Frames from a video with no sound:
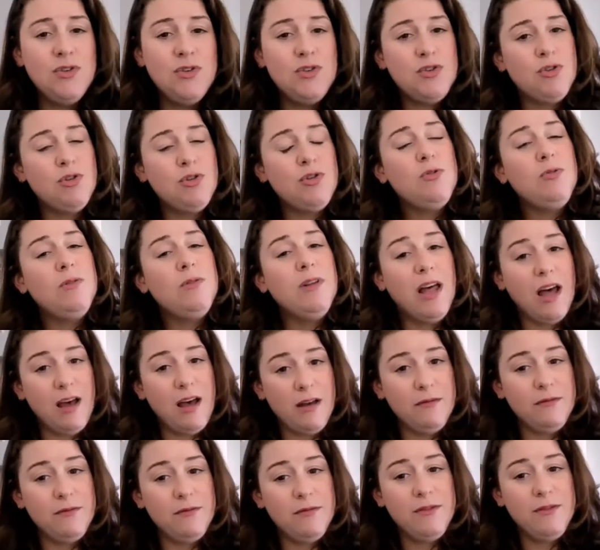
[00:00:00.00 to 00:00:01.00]
True
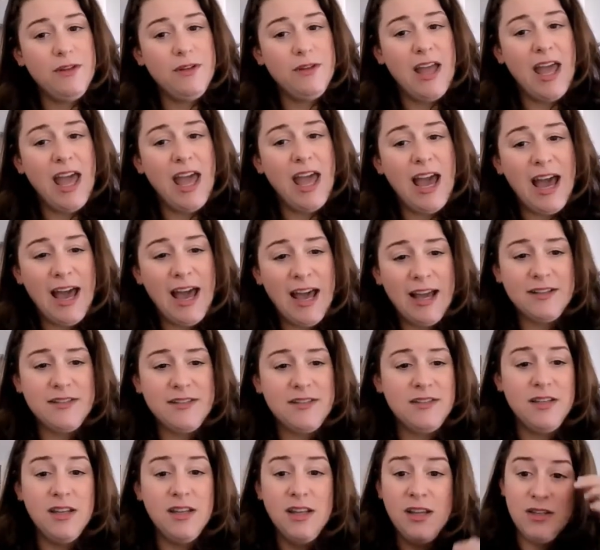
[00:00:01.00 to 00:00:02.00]
love
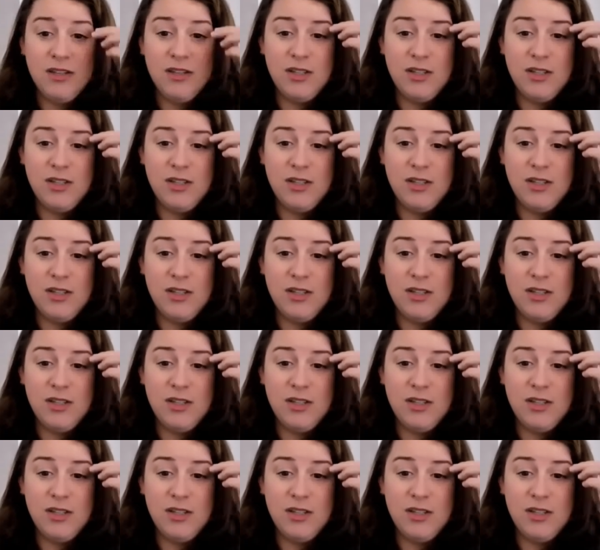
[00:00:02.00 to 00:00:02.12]
acts